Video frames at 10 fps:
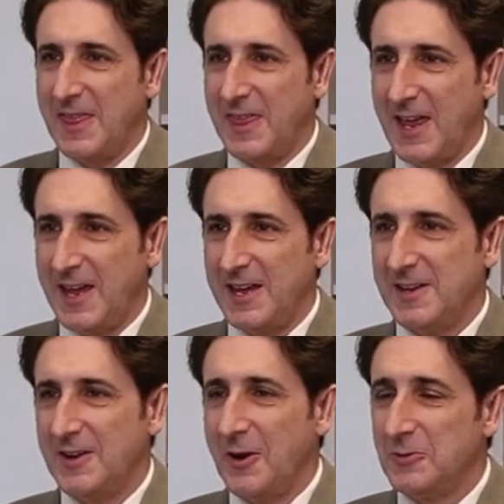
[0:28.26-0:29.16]

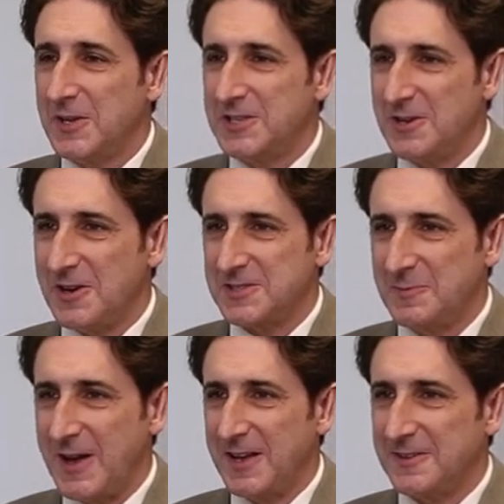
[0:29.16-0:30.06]
They only talked
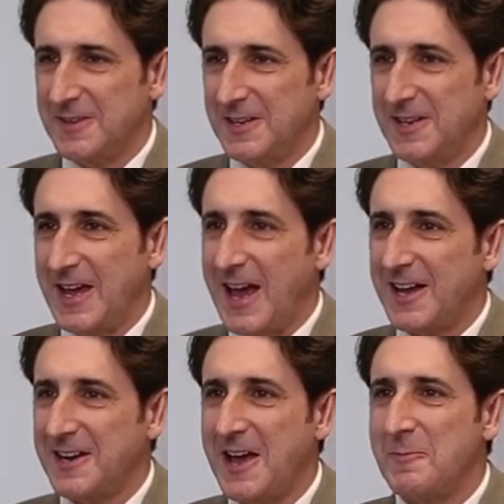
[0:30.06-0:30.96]
about the
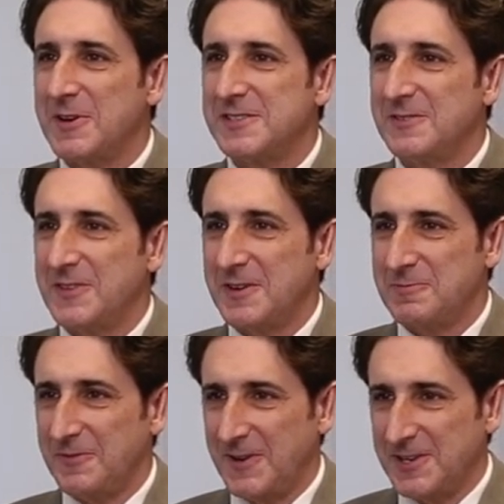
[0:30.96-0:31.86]
economics of their
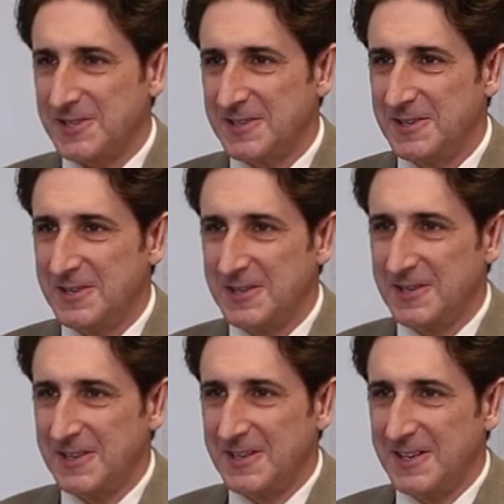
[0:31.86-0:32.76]
profession.
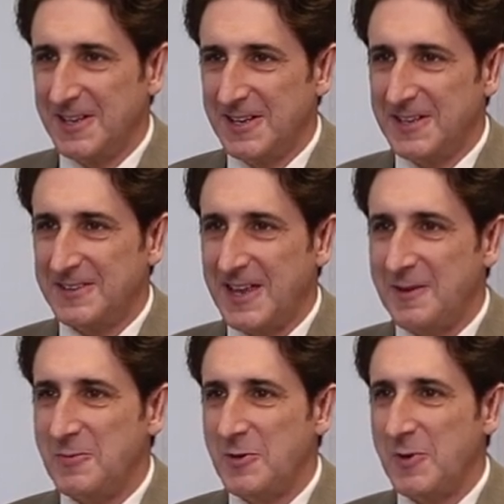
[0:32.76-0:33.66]
And at
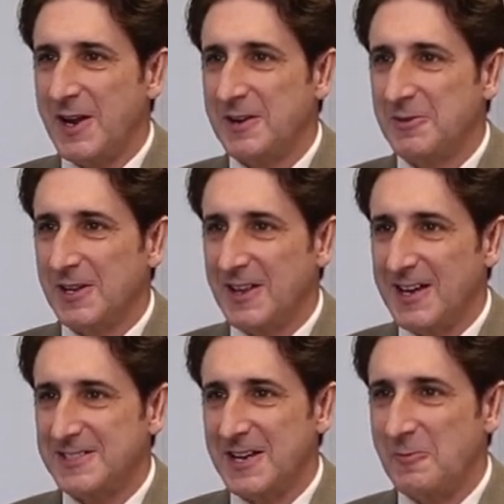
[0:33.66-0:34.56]
that moment, I
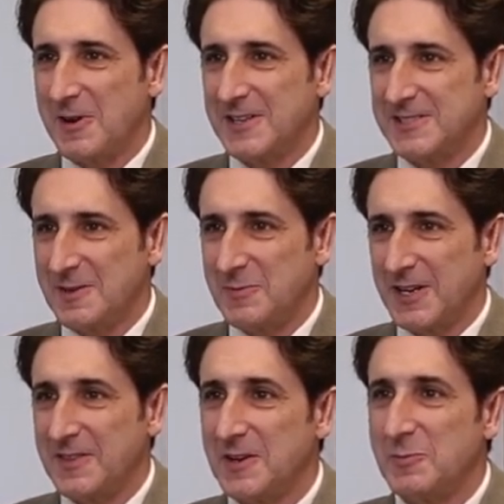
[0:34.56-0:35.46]
realized I wanted
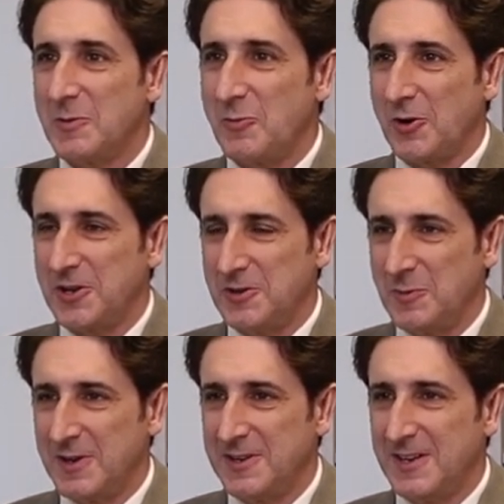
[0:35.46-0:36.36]
something a little bit more
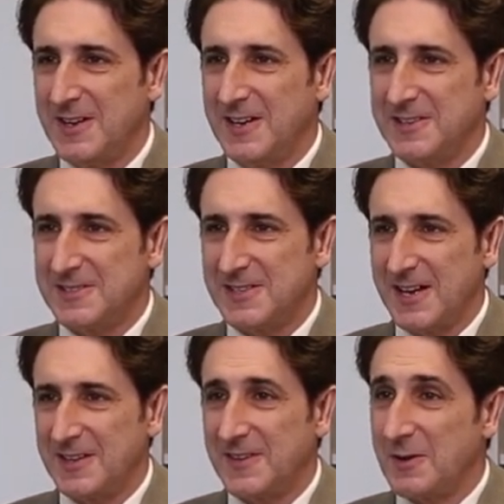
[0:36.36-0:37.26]
human and
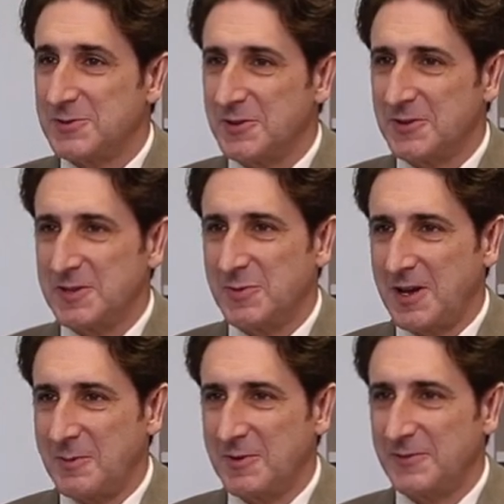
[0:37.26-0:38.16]
decided that I was going to
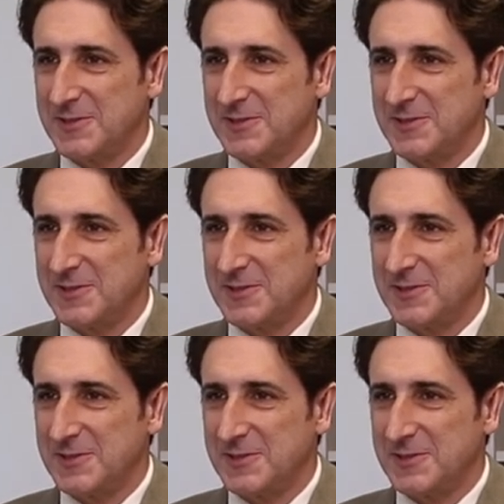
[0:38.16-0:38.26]
become a